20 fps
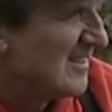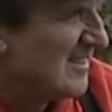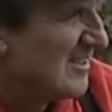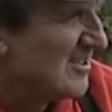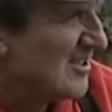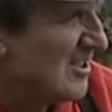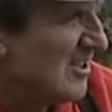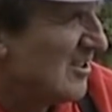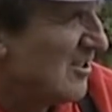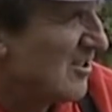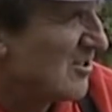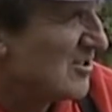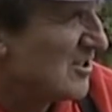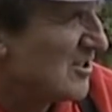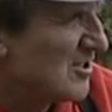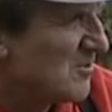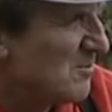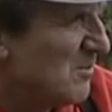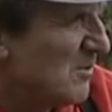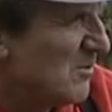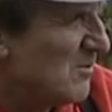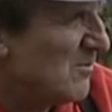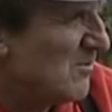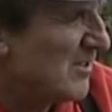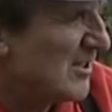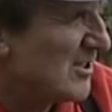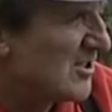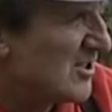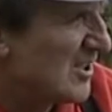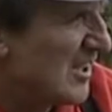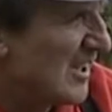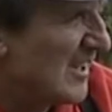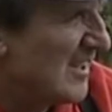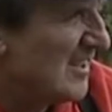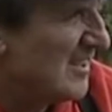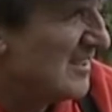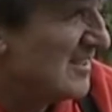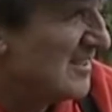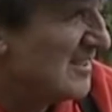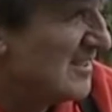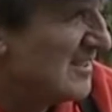Still lots of small fish there.